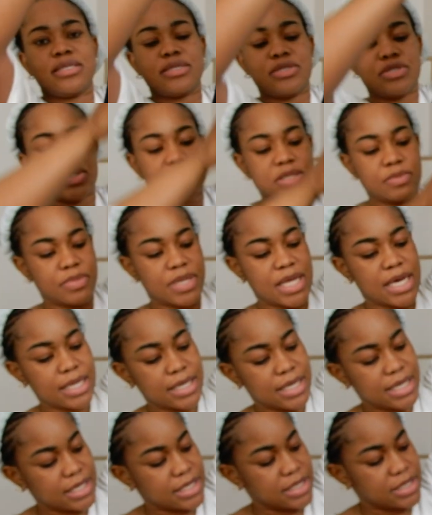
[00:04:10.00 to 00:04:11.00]
This is just a
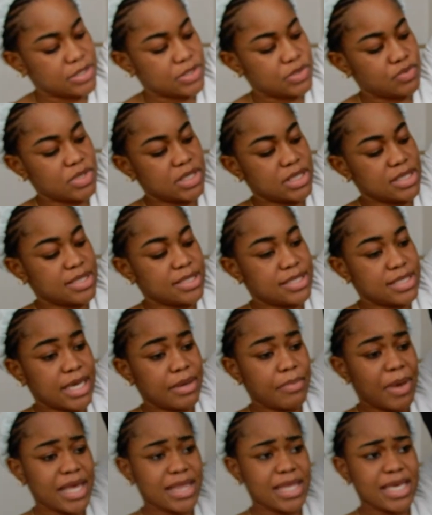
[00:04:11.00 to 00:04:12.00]
black leggings with the
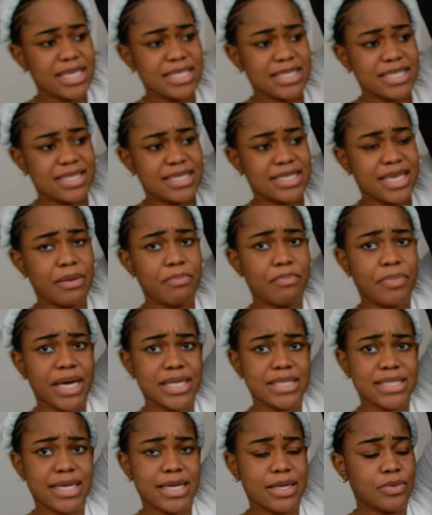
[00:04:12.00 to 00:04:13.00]
same, I think it's the same
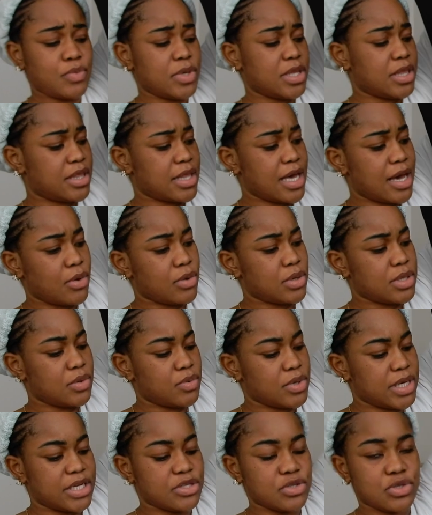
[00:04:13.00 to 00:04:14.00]
pattern with that other
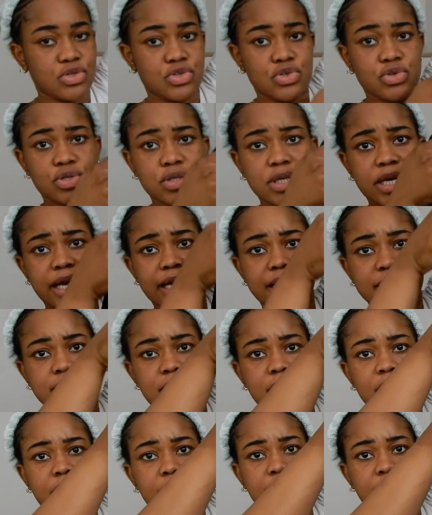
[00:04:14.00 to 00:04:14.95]
one I just showed you guys.